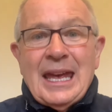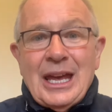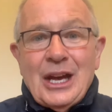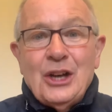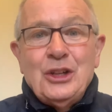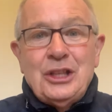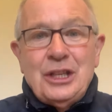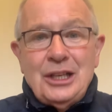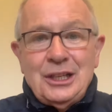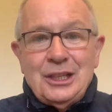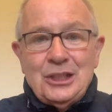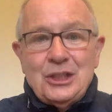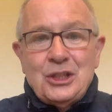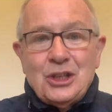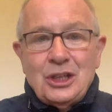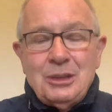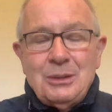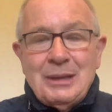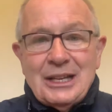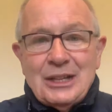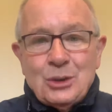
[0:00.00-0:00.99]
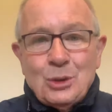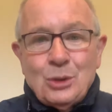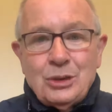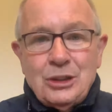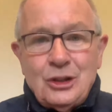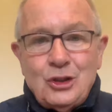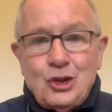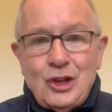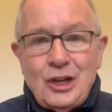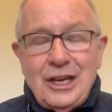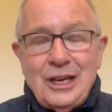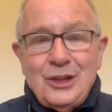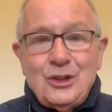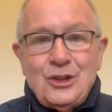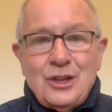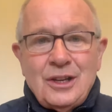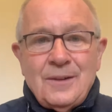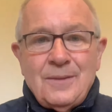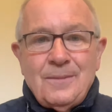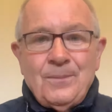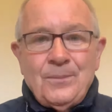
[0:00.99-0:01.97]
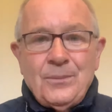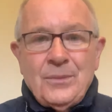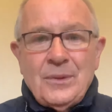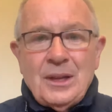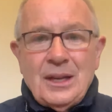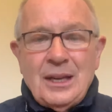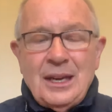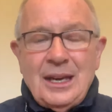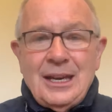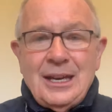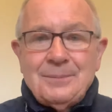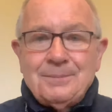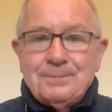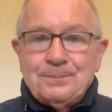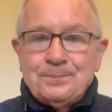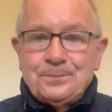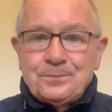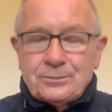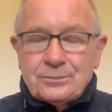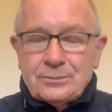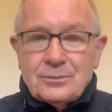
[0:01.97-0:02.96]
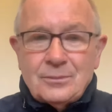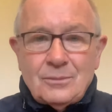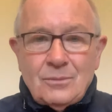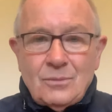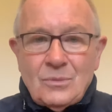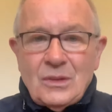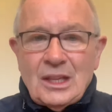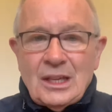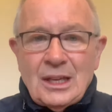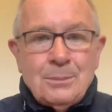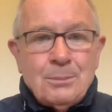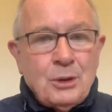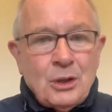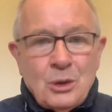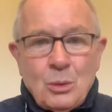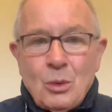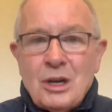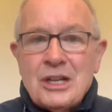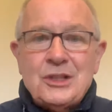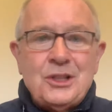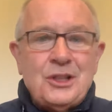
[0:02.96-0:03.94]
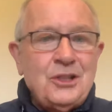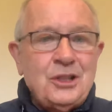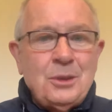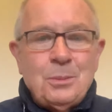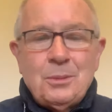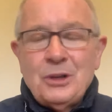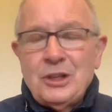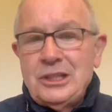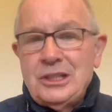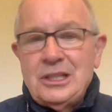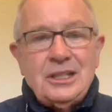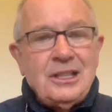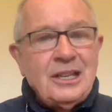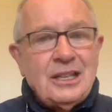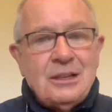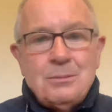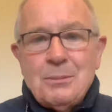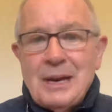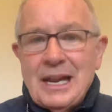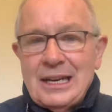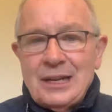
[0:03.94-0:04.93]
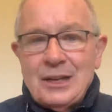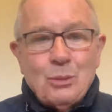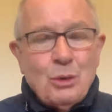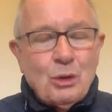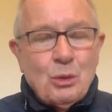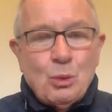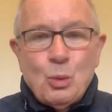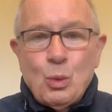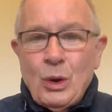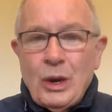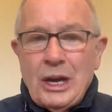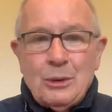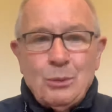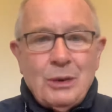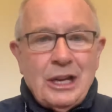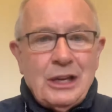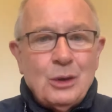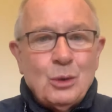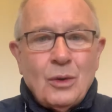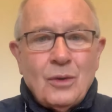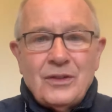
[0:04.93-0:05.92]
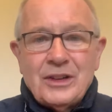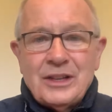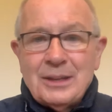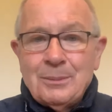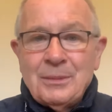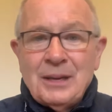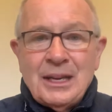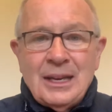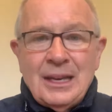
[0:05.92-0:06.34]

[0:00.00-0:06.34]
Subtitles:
I think in time that's going to change. But it was disappointing. Kilmallock were well over them.